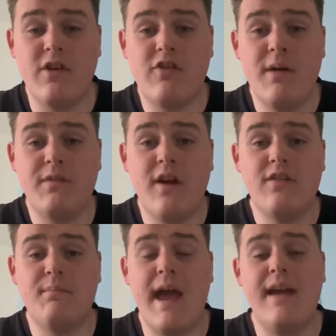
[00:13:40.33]
the crypto
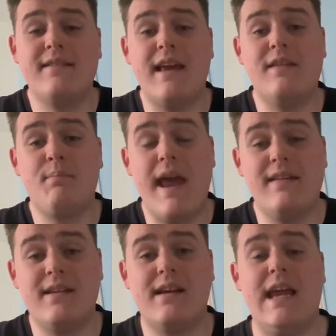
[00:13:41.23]
space is
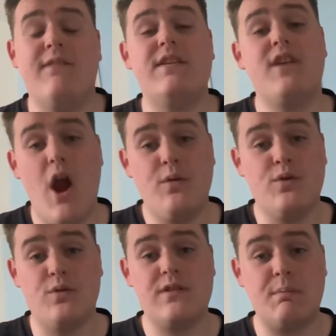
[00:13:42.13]
basically the
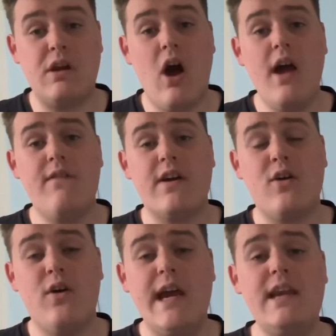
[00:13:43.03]
total supply of a
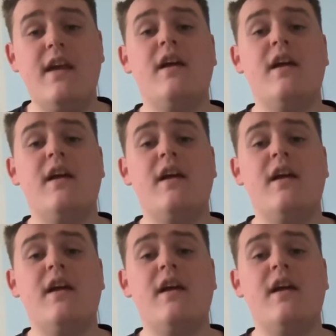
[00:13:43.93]
coin.